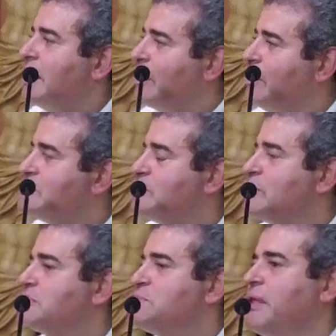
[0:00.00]
he goes to
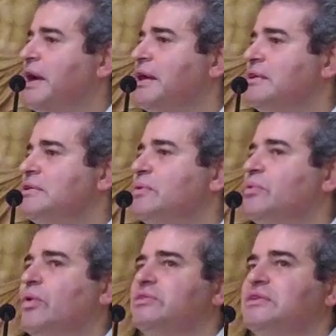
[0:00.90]
explain
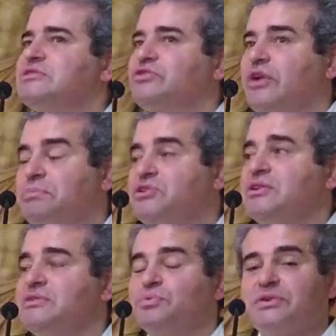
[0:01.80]
what the
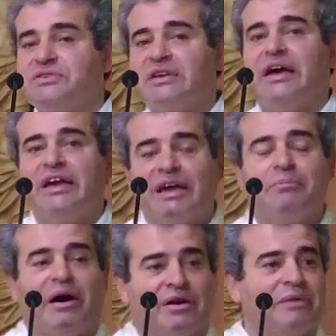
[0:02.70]
scriptures were saying
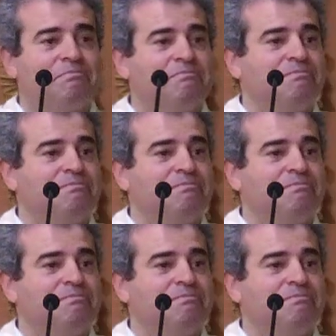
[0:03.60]
about him,